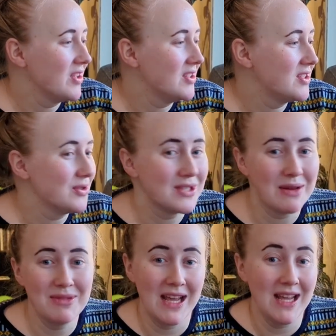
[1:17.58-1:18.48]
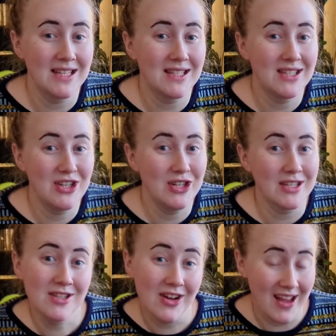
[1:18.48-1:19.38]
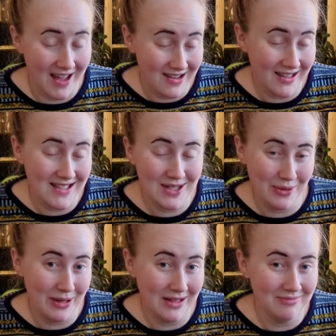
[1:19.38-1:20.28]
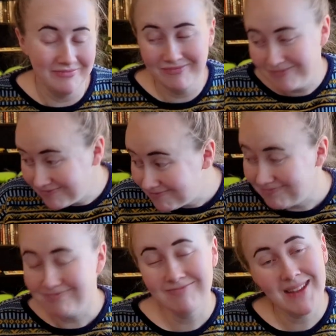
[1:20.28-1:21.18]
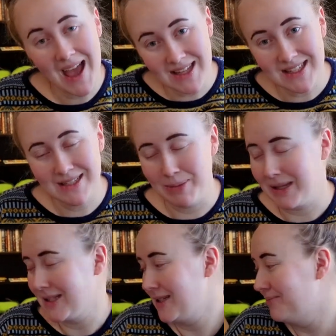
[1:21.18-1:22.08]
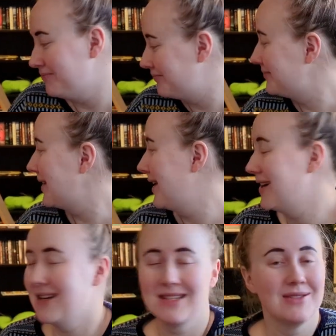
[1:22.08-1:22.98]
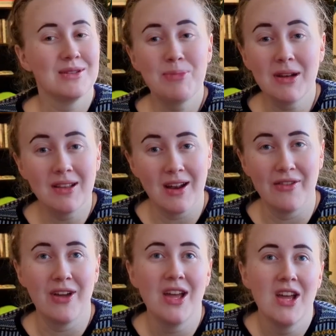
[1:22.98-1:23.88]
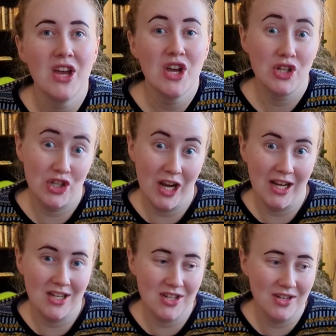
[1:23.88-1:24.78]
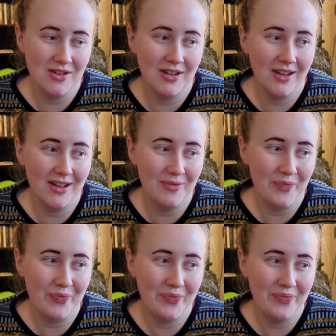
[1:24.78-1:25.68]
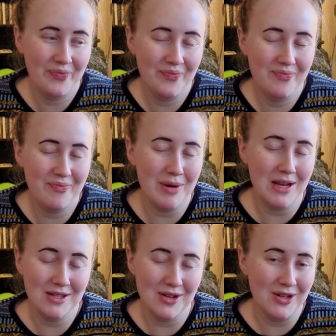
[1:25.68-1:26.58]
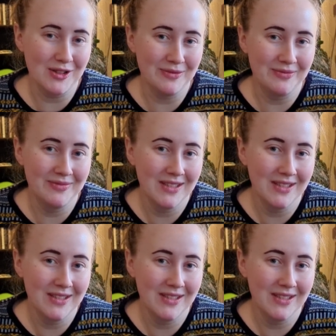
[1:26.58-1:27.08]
So some days she does not handle it so well, as expected. So it's been a lot of change, but it's all